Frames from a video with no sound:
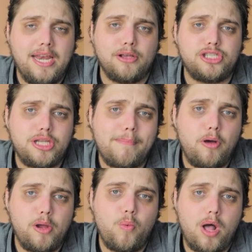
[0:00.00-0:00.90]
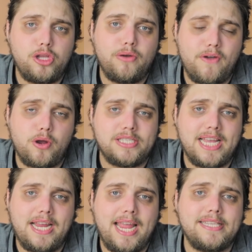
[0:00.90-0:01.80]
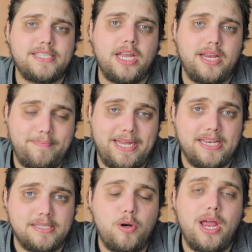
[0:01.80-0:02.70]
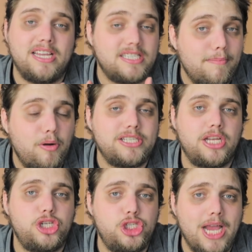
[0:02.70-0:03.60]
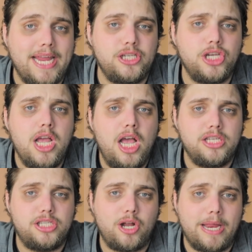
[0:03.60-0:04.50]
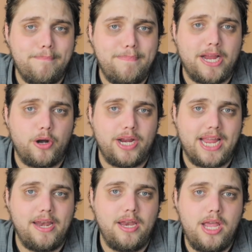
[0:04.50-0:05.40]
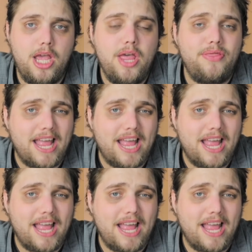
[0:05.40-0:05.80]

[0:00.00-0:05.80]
Now, at some point while you're focusing, it's gonna be getting smaller, and at some point it's gonna change and start getting bigger again.